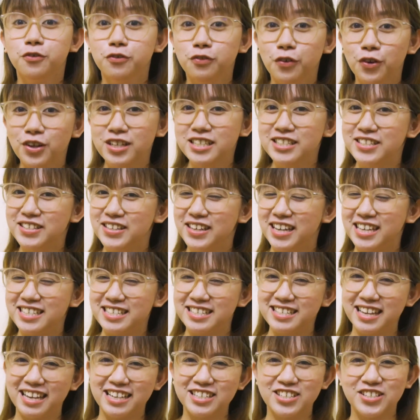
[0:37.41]
For
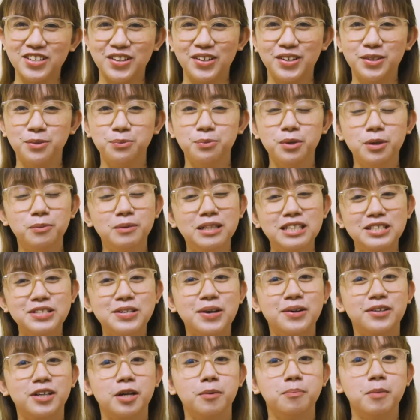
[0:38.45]
today's session, we will
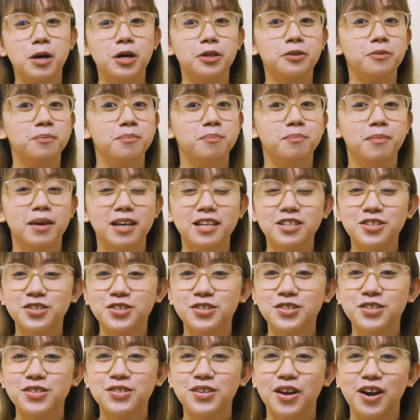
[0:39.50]
talk about
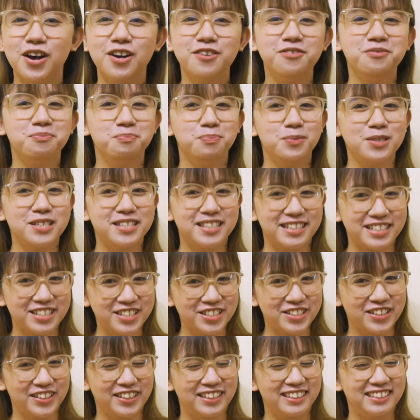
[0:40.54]
measures of
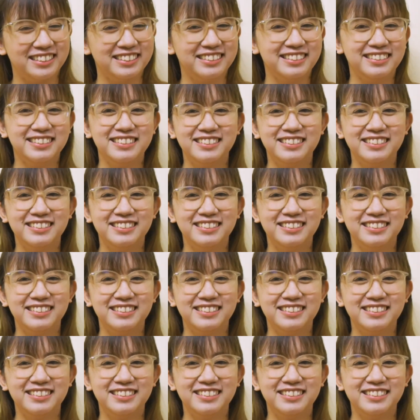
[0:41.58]
position.